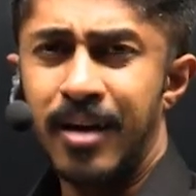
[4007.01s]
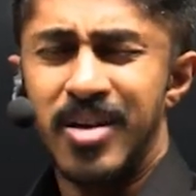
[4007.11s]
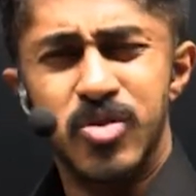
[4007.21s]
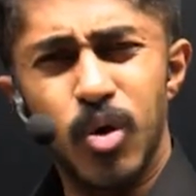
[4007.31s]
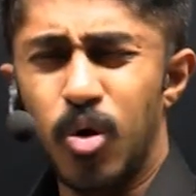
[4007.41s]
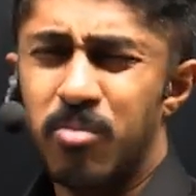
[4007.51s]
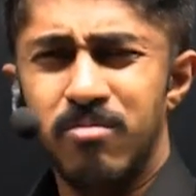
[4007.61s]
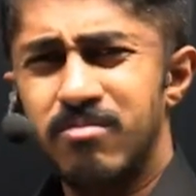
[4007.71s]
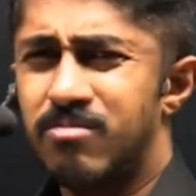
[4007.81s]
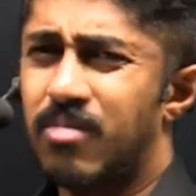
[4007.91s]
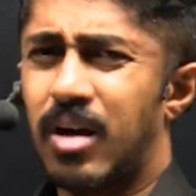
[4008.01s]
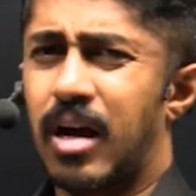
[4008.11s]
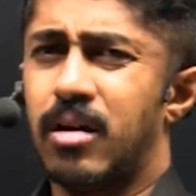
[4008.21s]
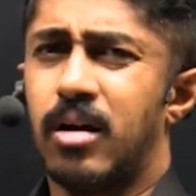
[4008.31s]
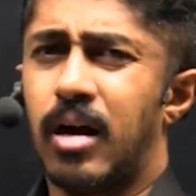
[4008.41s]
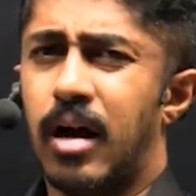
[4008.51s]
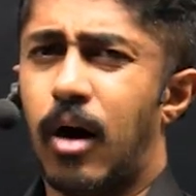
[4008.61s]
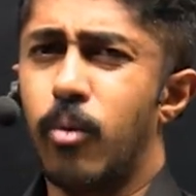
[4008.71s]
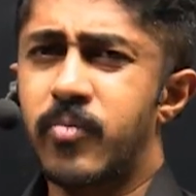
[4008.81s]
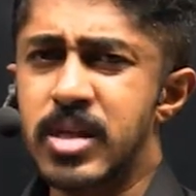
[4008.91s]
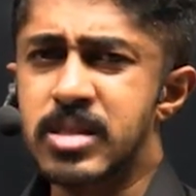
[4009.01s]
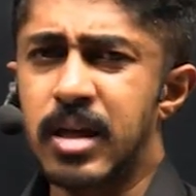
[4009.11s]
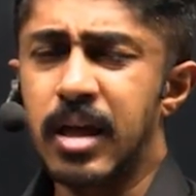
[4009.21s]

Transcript: So, obviously,